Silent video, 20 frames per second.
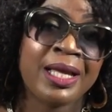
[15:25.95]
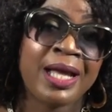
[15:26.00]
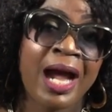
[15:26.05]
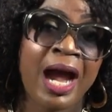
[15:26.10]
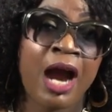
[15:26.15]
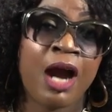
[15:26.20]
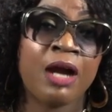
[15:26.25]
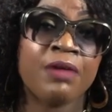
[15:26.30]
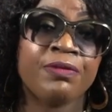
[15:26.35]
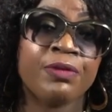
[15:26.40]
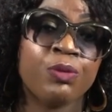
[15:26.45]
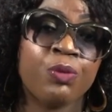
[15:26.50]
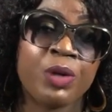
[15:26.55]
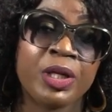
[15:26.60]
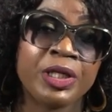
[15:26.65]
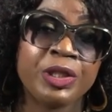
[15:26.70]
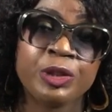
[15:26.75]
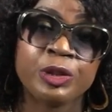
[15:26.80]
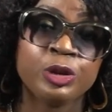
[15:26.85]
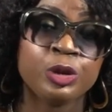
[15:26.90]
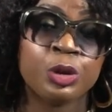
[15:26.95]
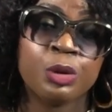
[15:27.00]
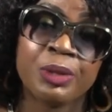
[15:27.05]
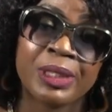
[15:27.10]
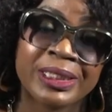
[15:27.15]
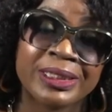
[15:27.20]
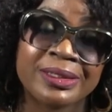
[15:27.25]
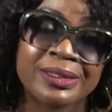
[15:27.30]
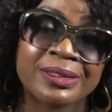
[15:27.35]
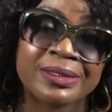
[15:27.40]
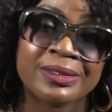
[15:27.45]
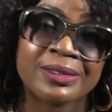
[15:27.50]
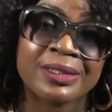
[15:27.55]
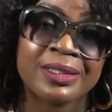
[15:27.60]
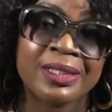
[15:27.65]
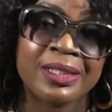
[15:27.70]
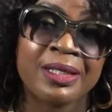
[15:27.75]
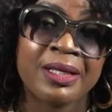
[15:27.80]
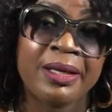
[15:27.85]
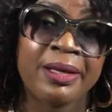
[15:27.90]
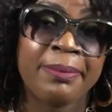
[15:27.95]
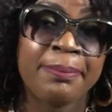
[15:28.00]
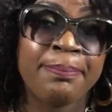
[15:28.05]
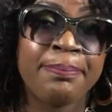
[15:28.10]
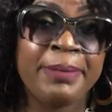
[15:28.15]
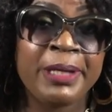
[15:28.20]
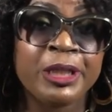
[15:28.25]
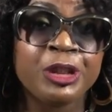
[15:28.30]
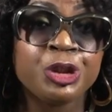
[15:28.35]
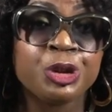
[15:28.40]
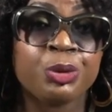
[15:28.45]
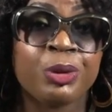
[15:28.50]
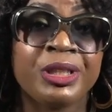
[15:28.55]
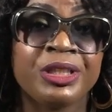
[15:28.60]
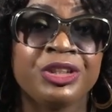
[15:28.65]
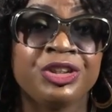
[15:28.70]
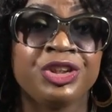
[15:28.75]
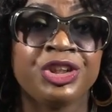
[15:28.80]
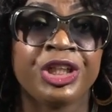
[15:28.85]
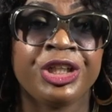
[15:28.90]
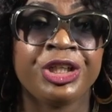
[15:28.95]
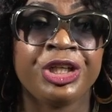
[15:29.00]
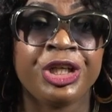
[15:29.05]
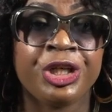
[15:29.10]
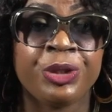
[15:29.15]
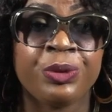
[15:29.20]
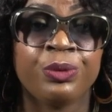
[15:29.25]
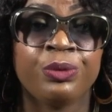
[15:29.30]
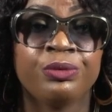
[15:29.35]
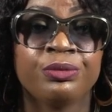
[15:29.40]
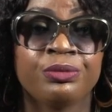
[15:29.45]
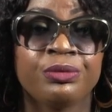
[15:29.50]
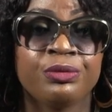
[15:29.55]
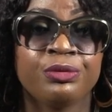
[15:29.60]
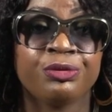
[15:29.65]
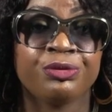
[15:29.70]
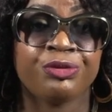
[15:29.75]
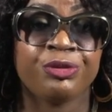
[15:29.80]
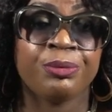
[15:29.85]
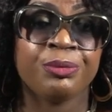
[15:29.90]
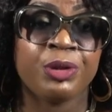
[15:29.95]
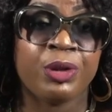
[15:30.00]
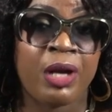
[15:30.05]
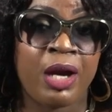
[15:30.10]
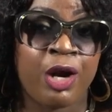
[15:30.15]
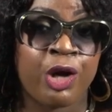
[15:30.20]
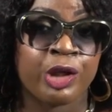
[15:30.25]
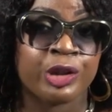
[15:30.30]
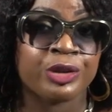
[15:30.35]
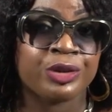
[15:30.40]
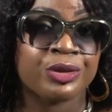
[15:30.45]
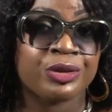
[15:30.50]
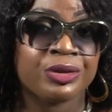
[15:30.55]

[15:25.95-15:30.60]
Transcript: However way you do it, make sure it's genuine from your heart.